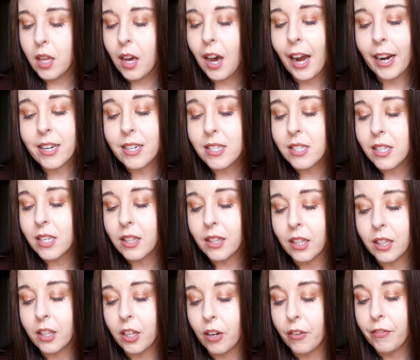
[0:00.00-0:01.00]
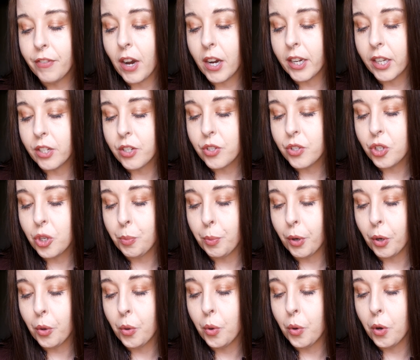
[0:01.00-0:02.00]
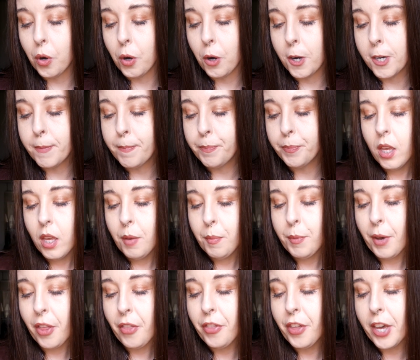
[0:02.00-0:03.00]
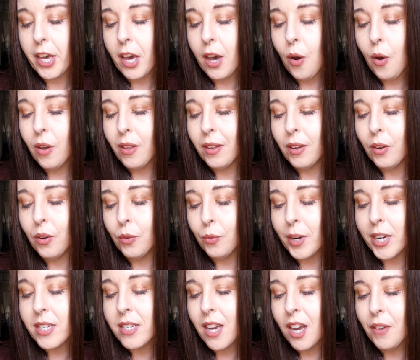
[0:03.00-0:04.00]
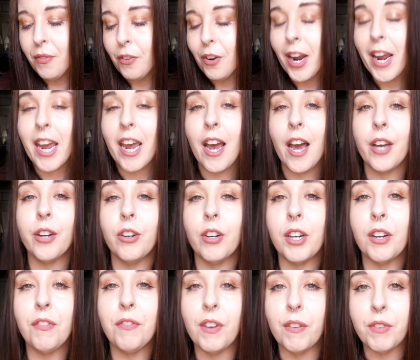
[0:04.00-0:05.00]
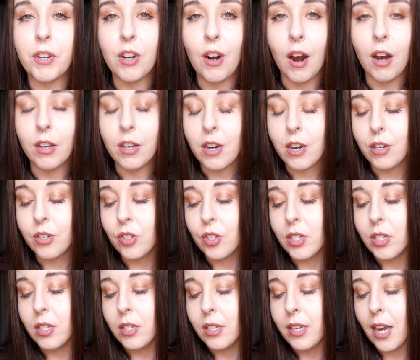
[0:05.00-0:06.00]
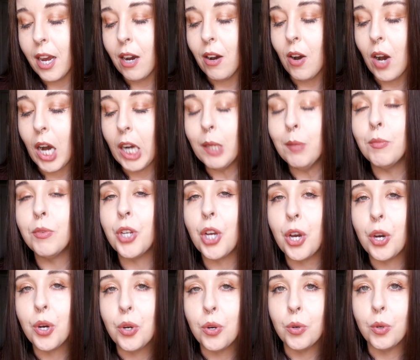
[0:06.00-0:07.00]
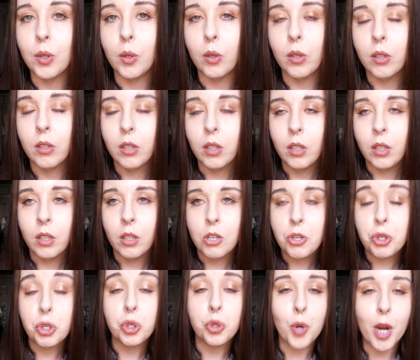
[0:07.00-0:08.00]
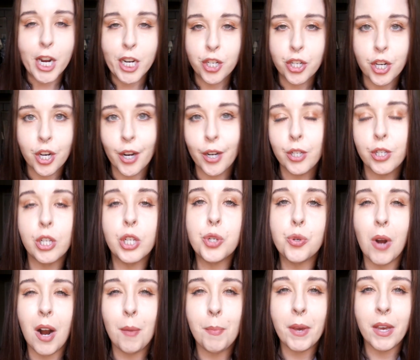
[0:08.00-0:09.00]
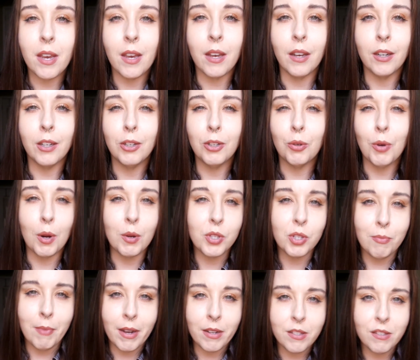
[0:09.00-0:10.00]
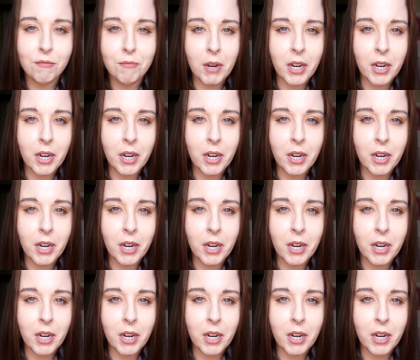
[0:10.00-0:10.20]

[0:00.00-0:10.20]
I just think that they're fucking super cool. But they retail for $850. Now, I'm no stranger to dropping gross amounts of